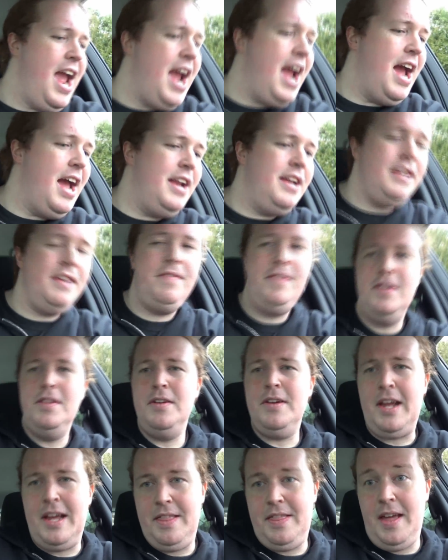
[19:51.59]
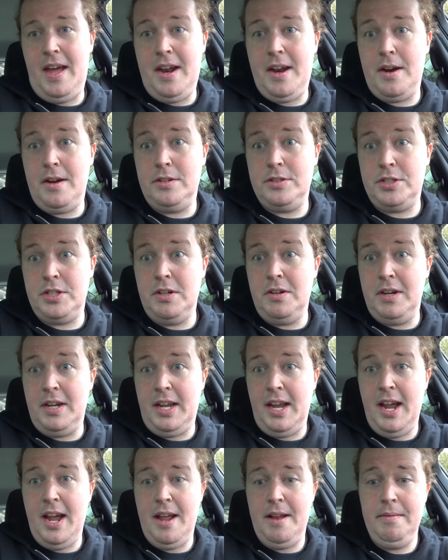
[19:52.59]
And if you look at that, and I'll show
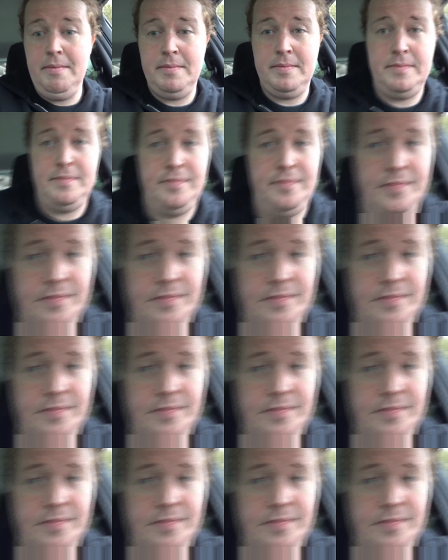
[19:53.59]
it again,